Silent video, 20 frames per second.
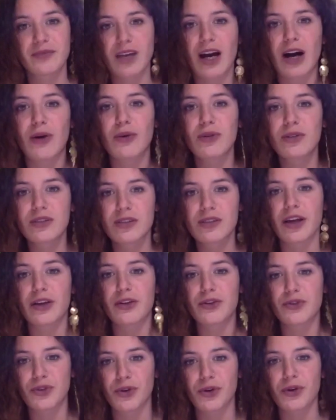I would say
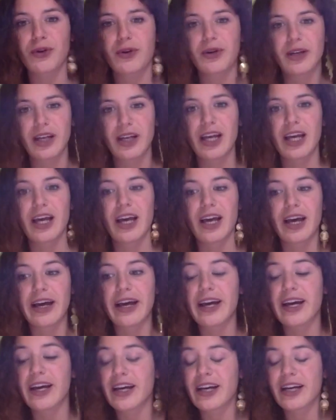so.
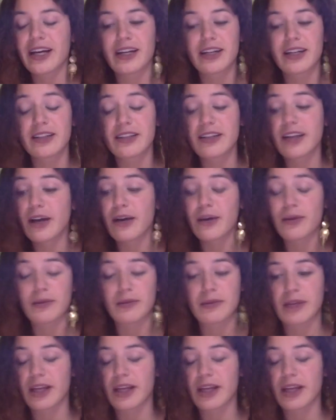And yeah,